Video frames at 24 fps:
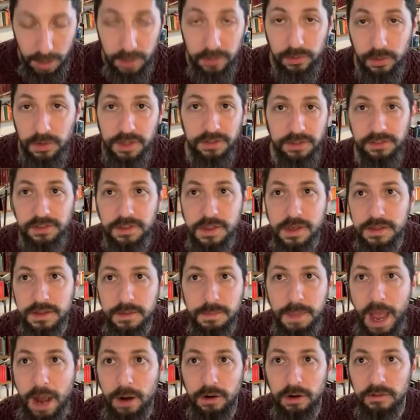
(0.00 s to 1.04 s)
So this is the
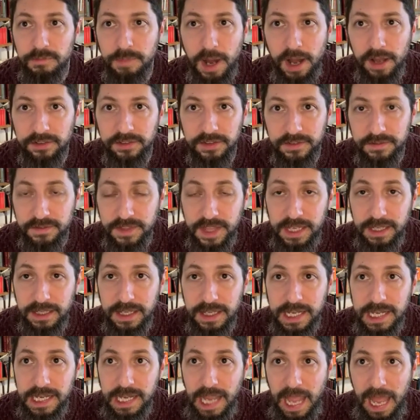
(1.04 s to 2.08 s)
the power of positive
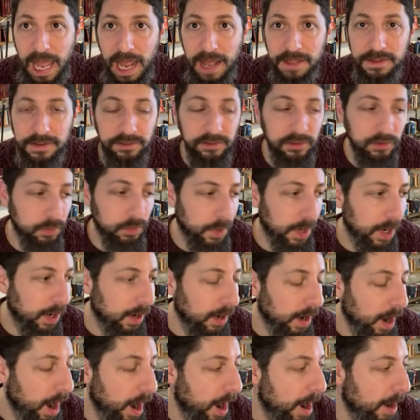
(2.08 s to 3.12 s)
thinking, and this is where,
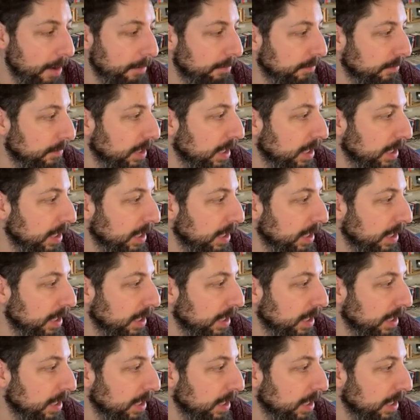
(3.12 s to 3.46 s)
um,